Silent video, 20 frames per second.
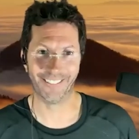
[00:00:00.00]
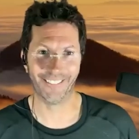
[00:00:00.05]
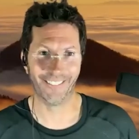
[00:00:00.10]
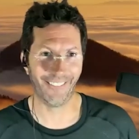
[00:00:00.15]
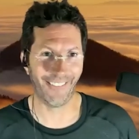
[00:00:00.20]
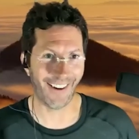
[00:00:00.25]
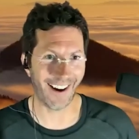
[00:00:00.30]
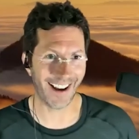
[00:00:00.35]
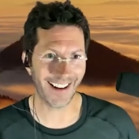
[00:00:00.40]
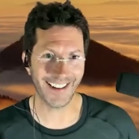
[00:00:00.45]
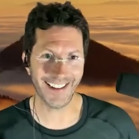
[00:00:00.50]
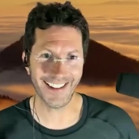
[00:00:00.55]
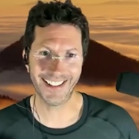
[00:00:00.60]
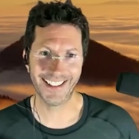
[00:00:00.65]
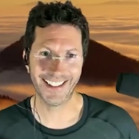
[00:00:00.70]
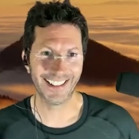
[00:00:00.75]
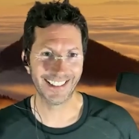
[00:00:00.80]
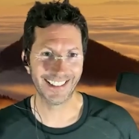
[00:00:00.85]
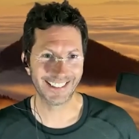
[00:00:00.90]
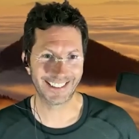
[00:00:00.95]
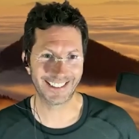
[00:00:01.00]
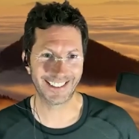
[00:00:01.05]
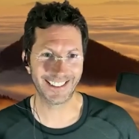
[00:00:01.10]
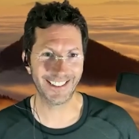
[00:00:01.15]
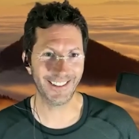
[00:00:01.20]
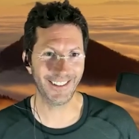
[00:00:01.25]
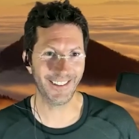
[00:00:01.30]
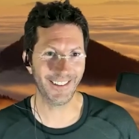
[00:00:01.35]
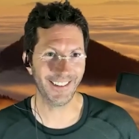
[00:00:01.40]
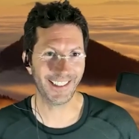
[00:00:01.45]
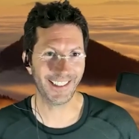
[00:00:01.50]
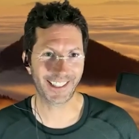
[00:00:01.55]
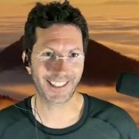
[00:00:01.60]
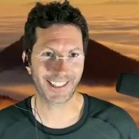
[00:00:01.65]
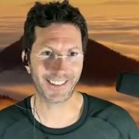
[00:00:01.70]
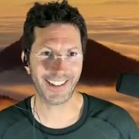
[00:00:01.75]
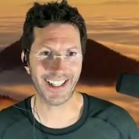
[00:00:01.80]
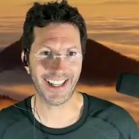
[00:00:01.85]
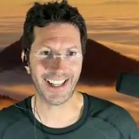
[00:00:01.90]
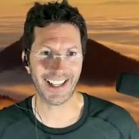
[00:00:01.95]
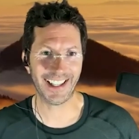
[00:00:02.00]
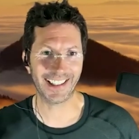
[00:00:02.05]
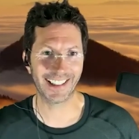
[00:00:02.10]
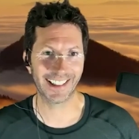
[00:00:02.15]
One, okay. two, three.